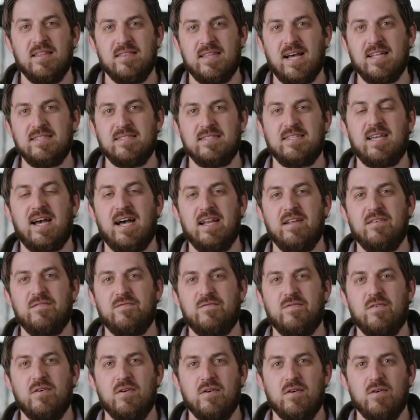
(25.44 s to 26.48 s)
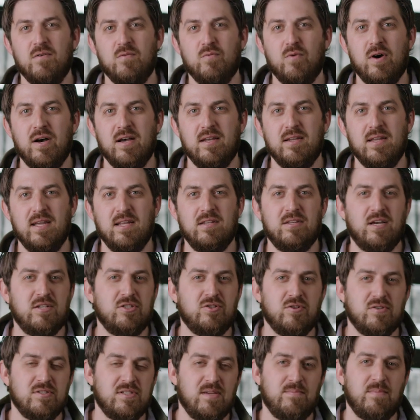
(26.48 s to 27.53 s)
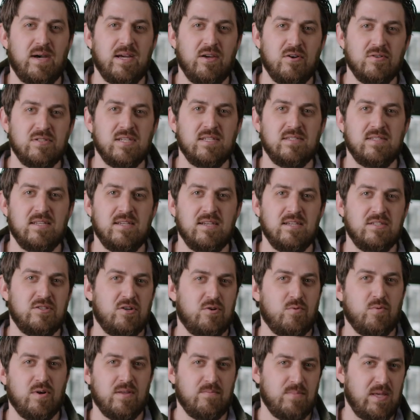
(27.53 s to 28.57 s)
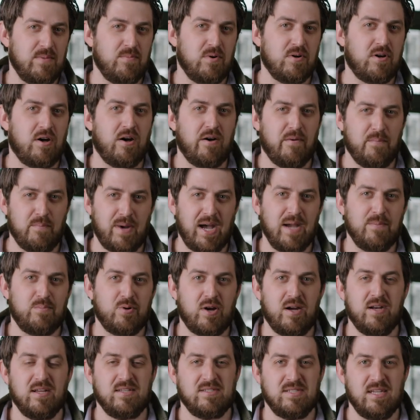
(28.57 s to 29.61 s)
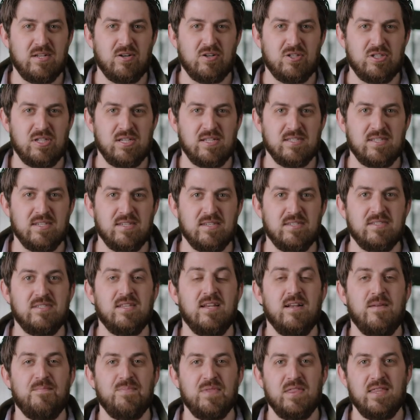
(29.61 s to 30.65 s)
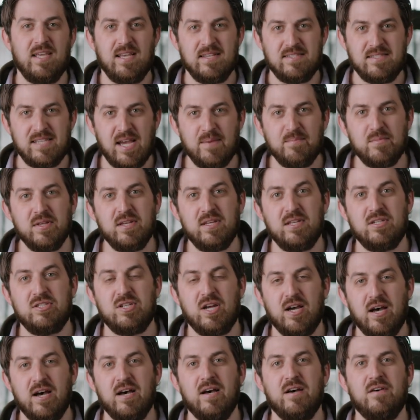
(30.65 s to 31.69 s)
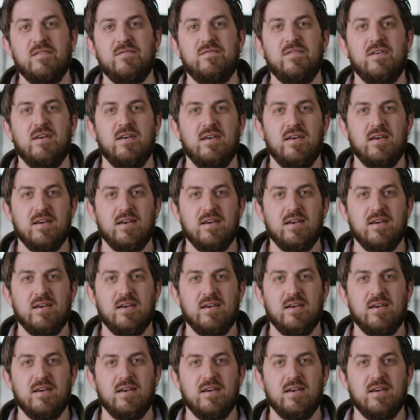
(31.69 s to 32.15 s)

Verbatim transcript: That's kind of what industrial symbiosis is or what people call byproduct synergies is the assemblage of